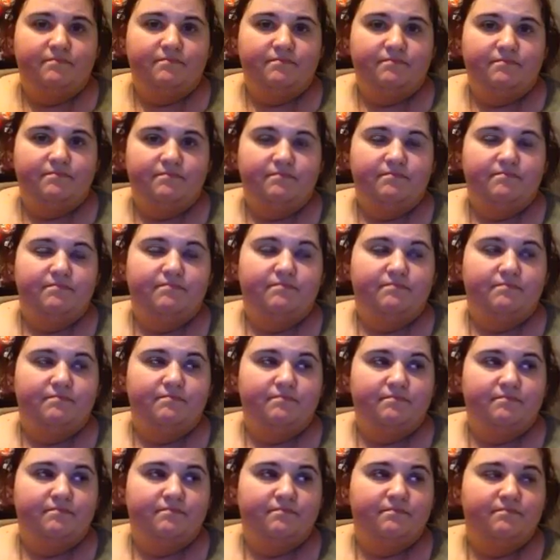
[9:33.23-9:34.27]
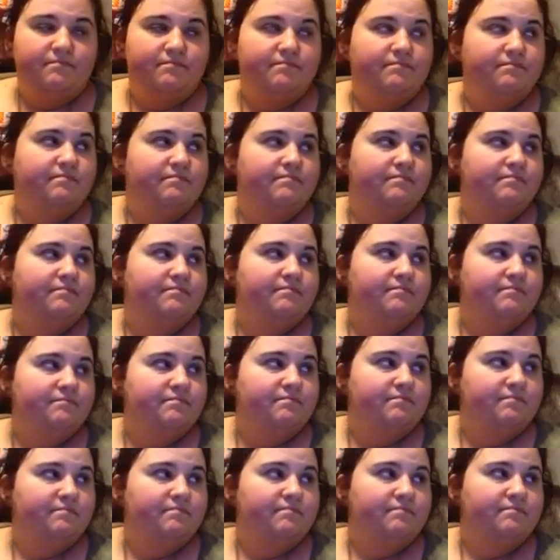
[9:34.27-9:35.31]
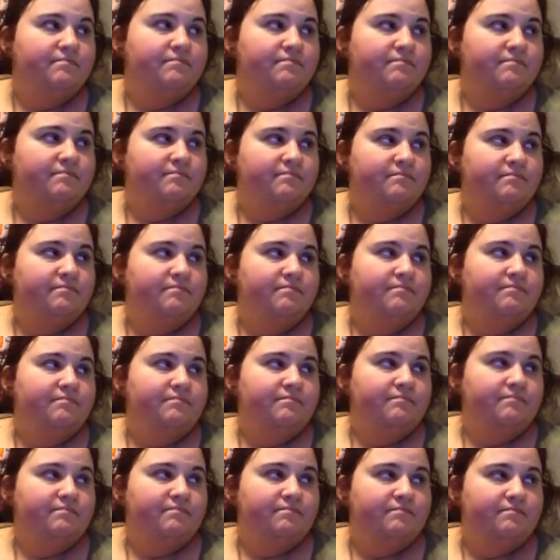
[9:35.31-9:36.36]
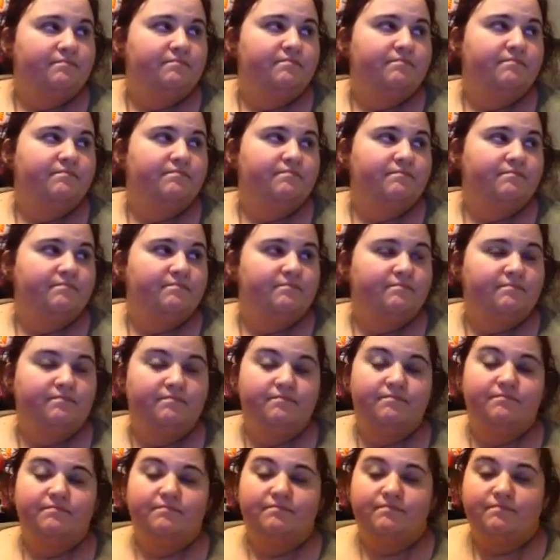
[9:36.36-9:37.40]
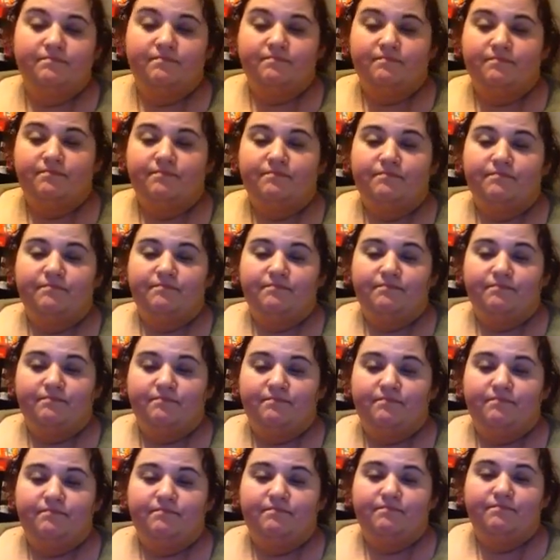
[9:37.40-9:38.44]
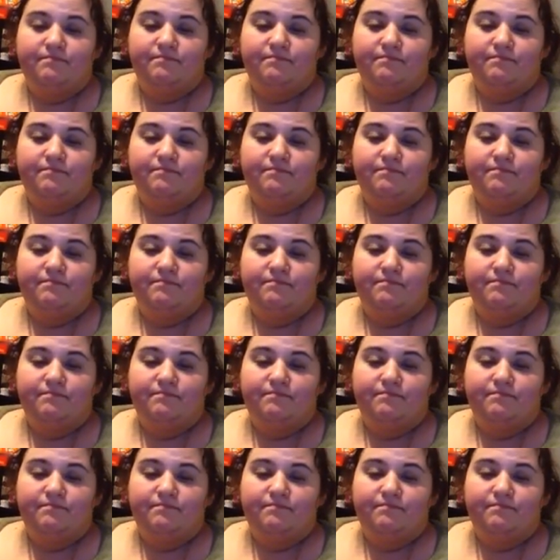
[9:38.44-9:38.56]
(silent)